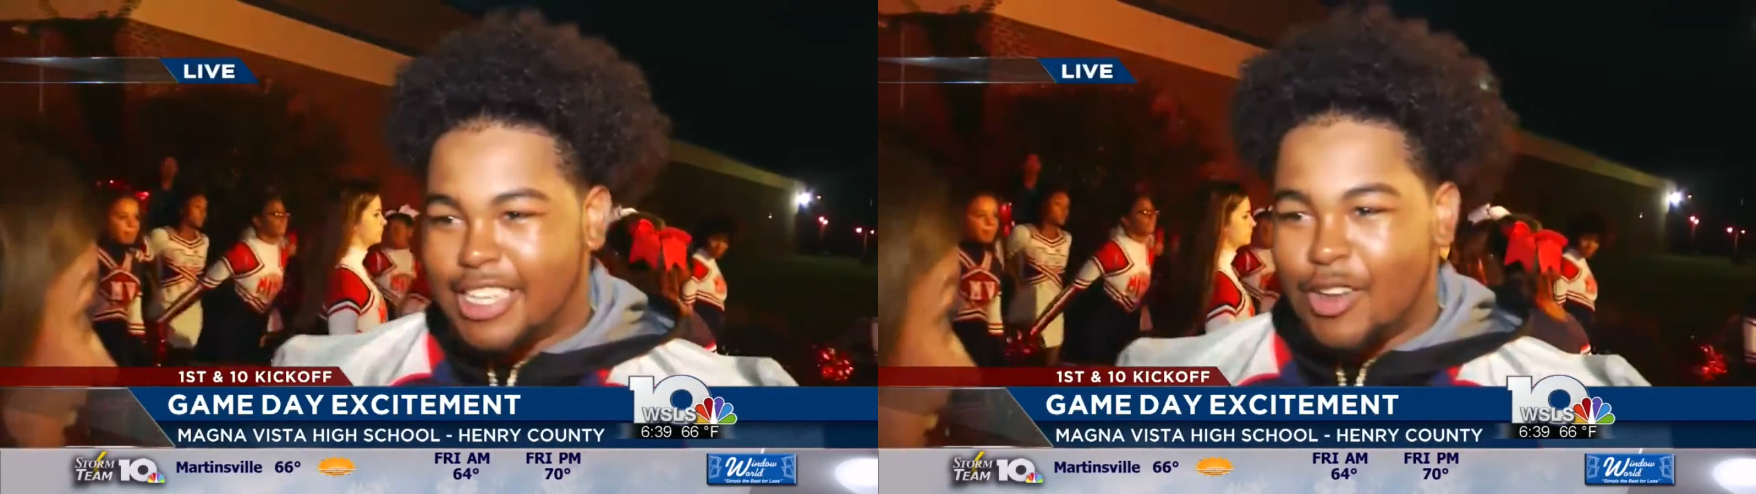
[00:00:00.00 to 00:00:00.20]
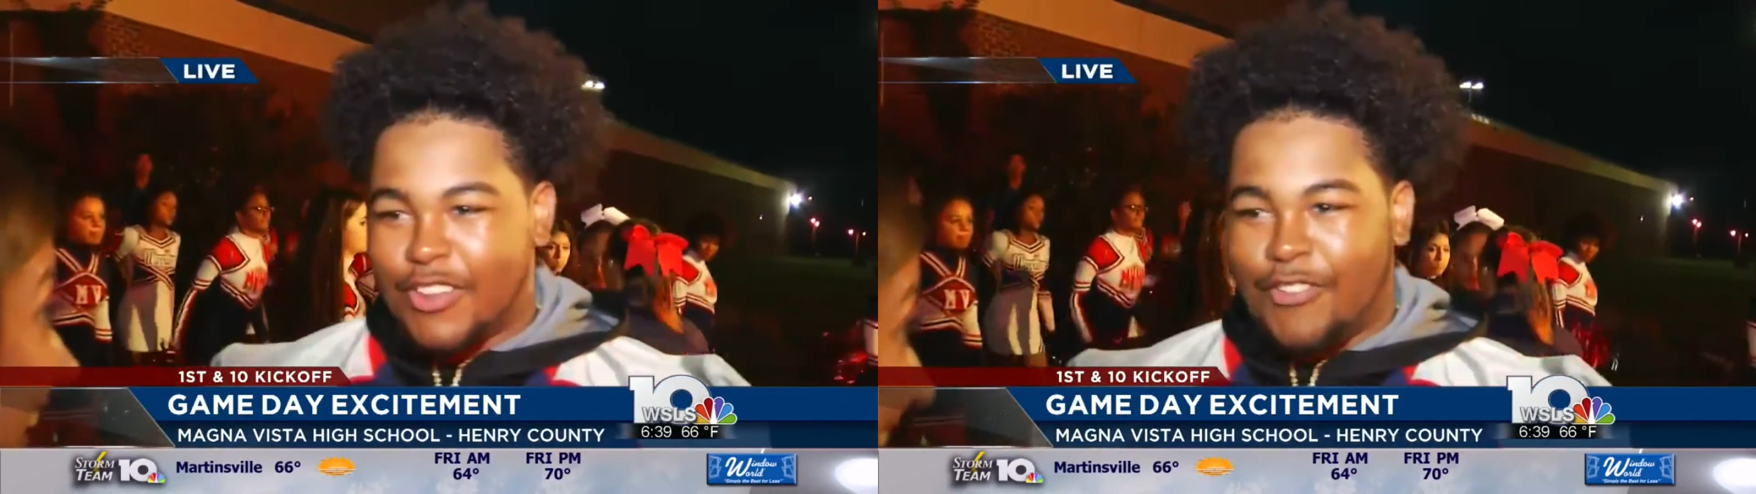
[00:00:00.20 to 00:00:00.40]

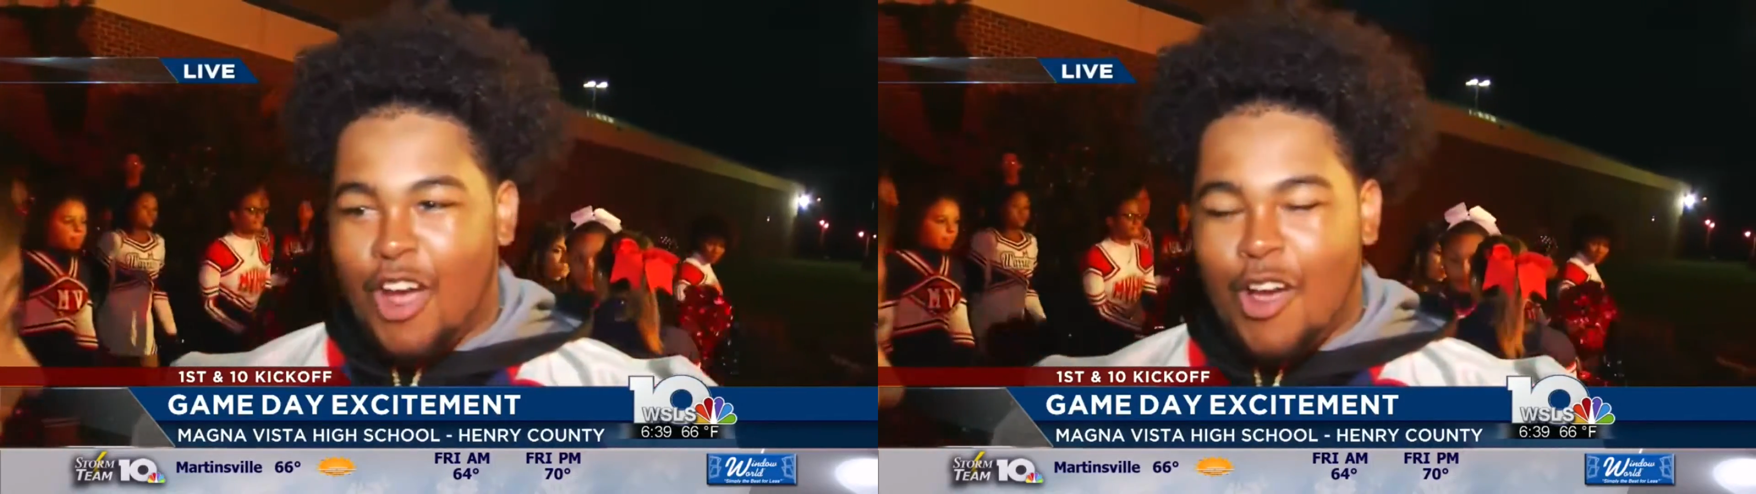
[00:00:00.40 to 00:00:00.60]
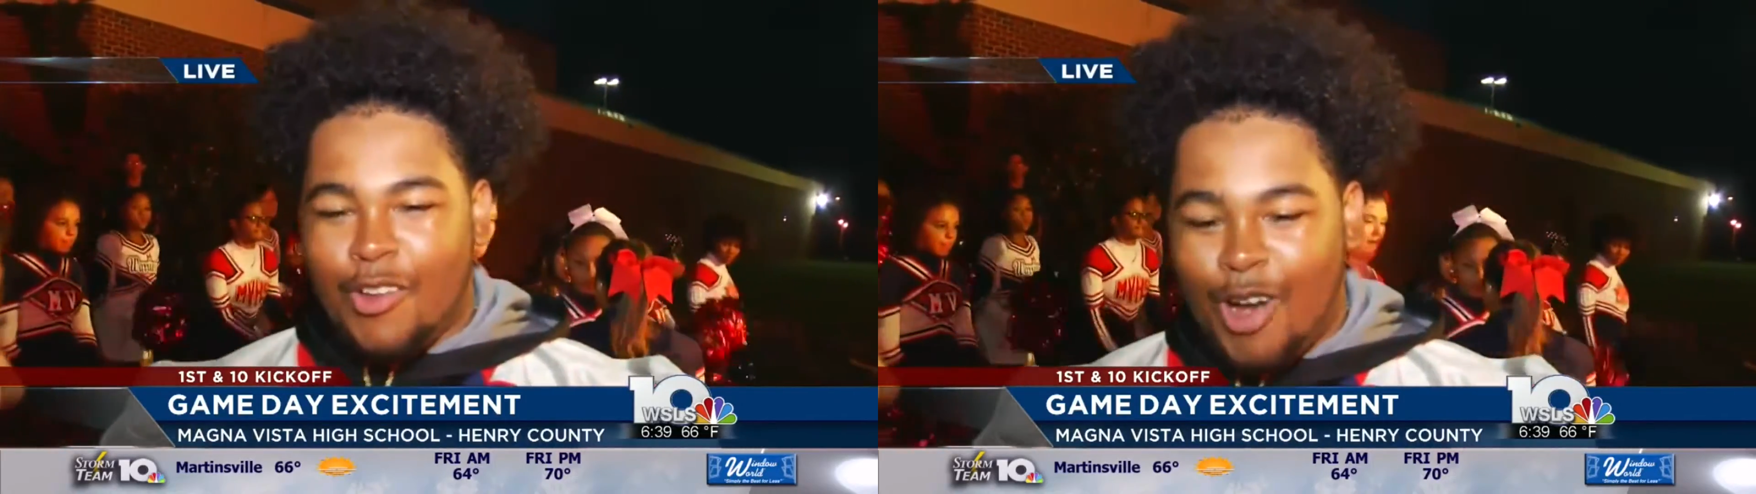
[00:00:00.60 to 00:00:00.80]
It was
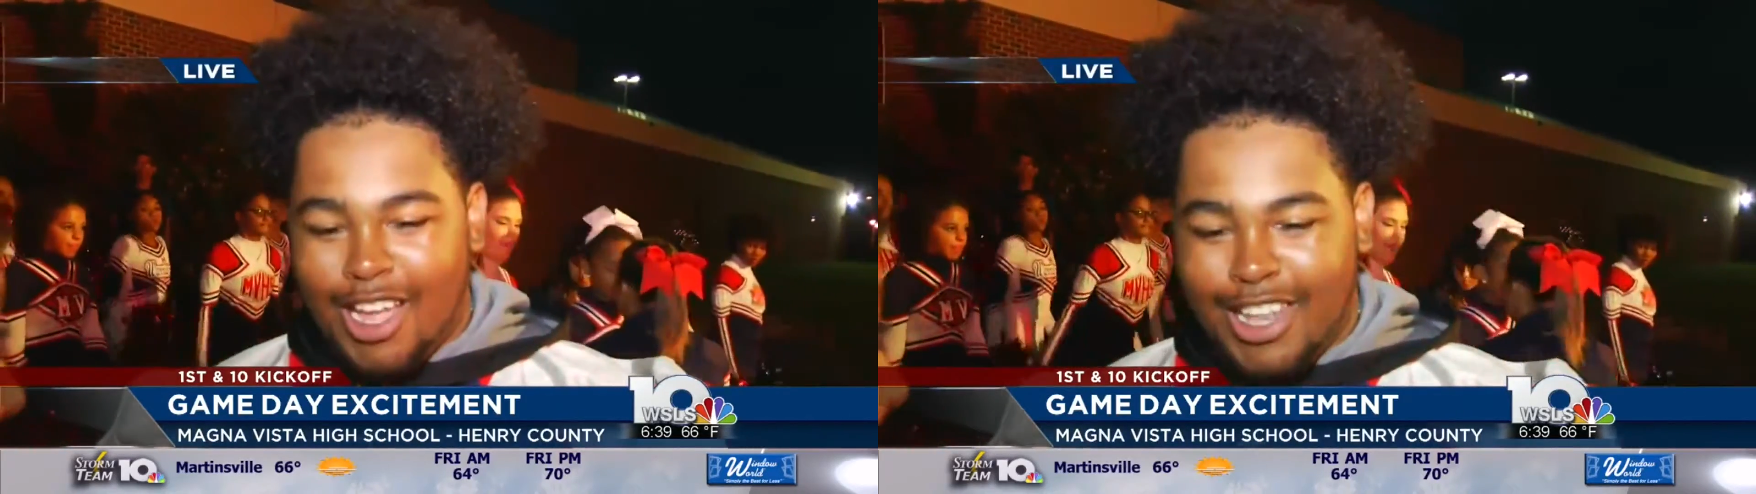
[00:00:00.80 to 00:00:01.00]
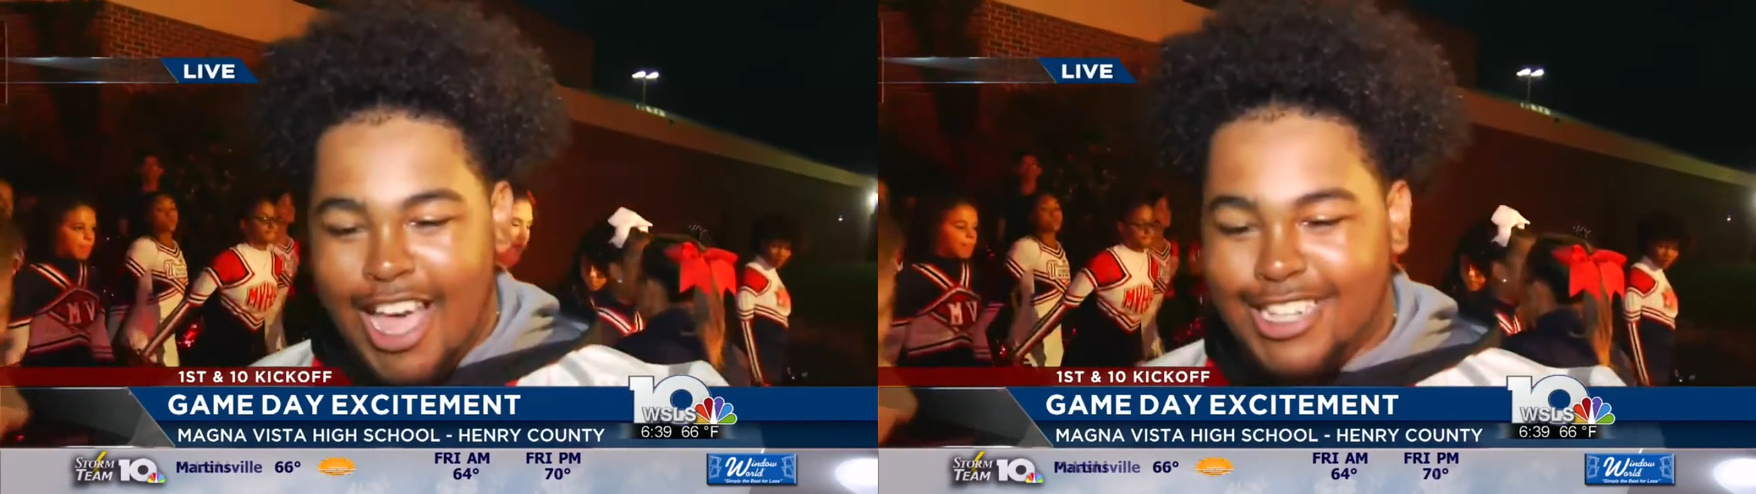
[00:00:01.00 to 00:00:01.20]
fun while
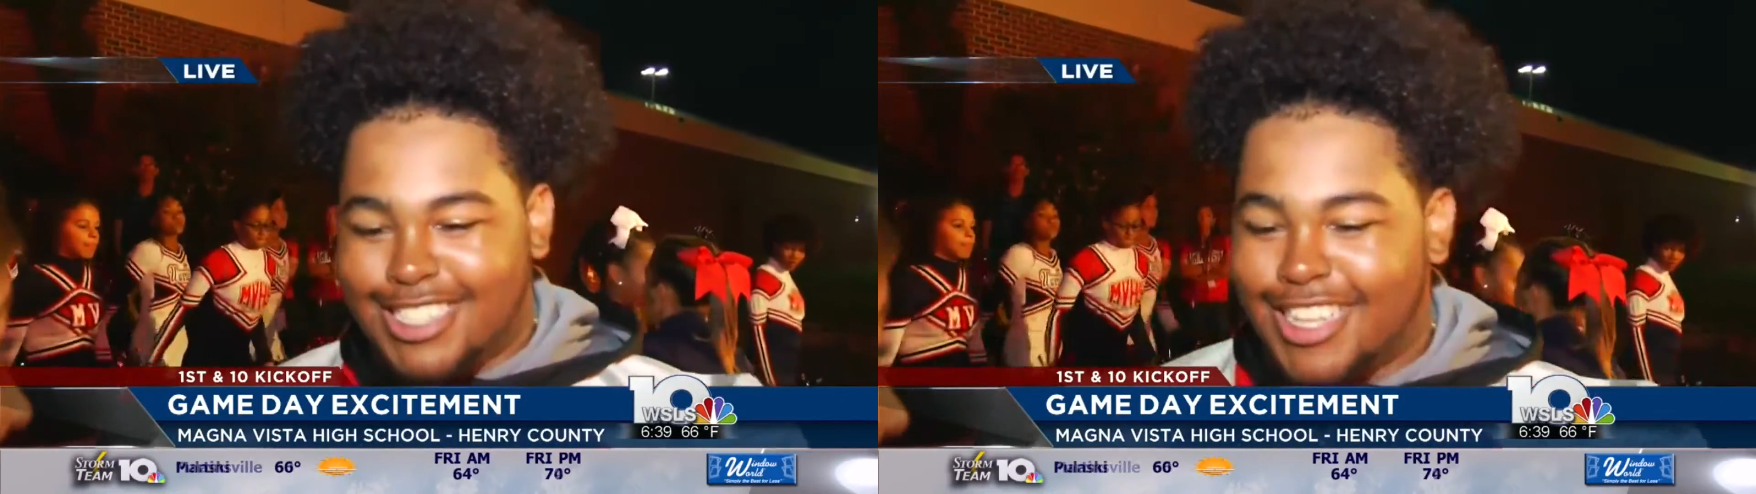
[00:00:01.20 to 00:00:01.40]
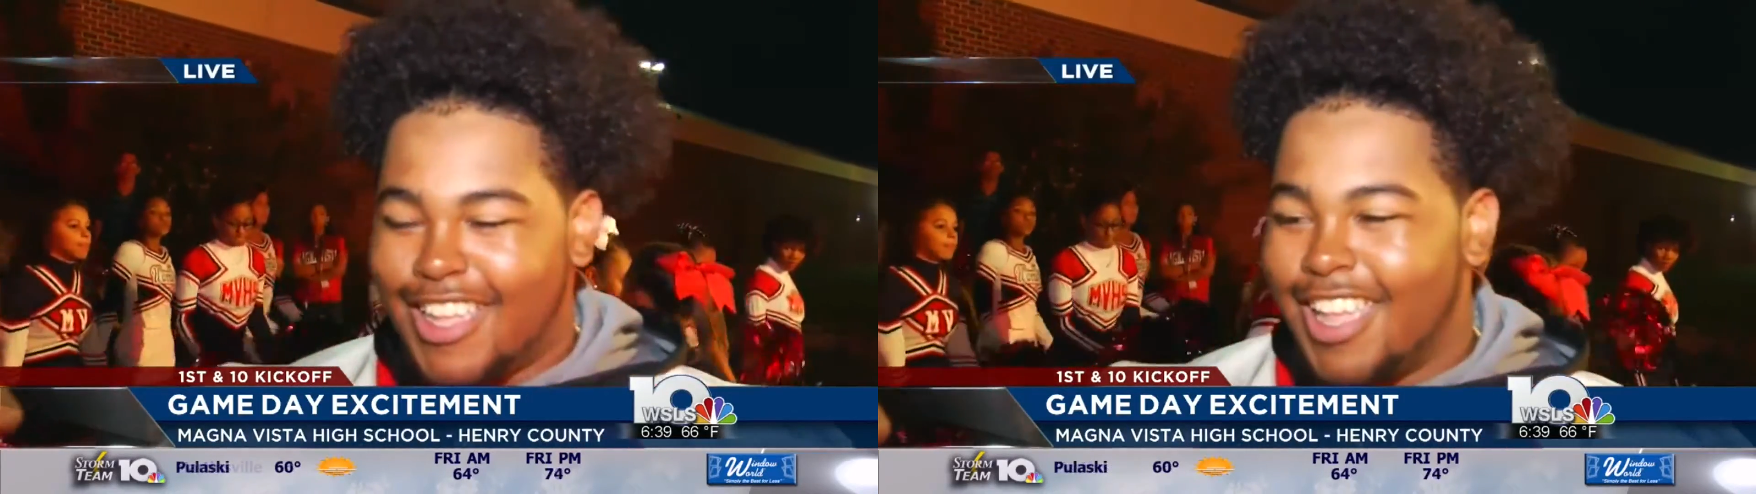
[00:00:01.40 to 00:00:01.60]
it
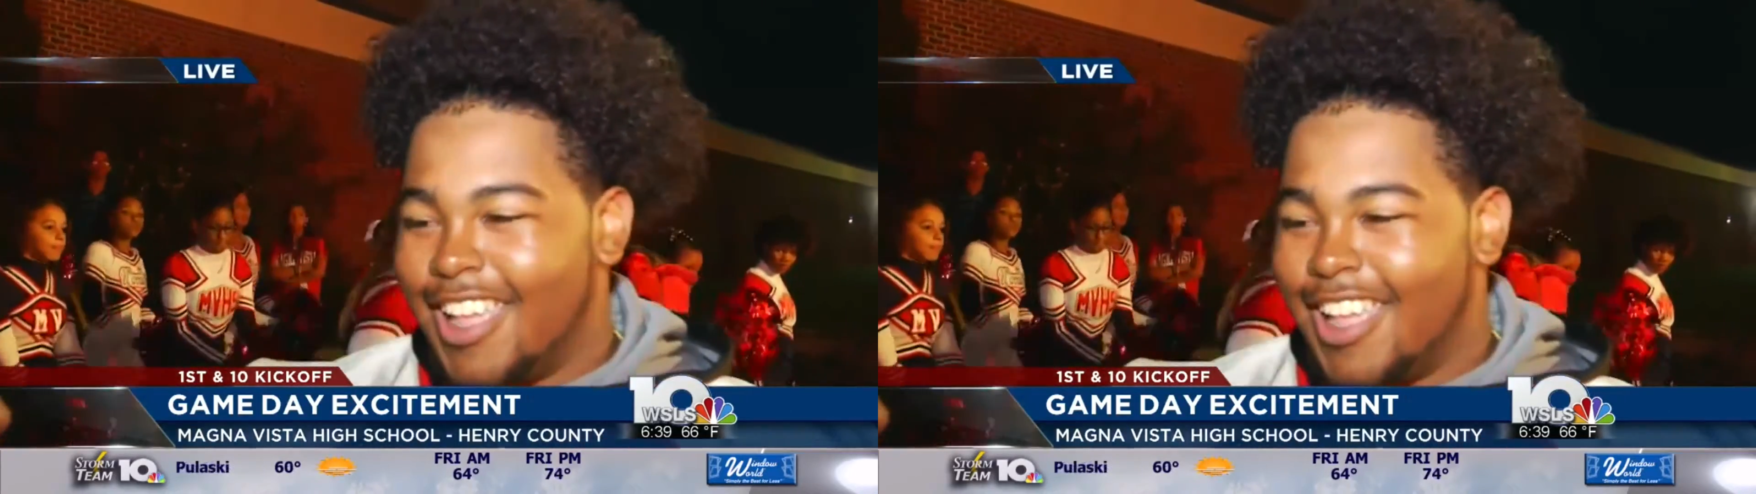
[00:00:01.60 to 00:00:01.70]
lasted,